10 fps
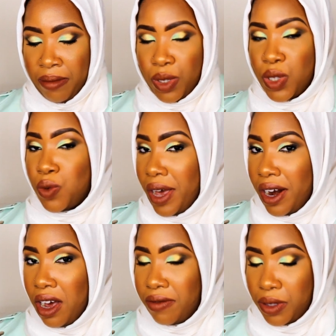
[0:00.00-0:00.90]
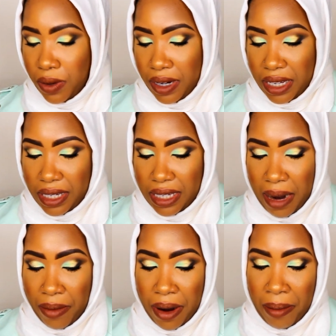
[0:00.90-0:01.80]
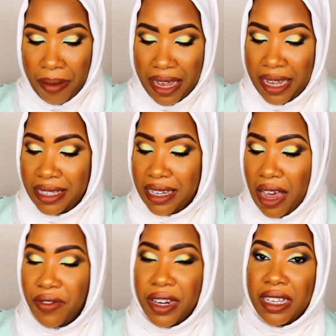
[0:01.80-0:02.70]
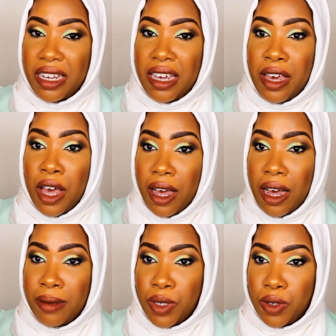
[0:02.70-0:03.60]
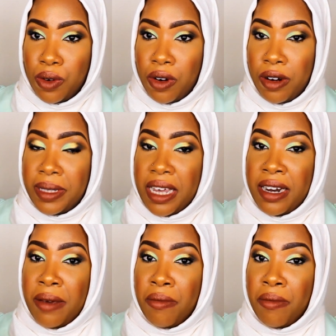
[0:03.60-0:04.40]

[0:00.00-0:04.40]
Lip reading: sweat off during the summer, but it definitely absorbs and it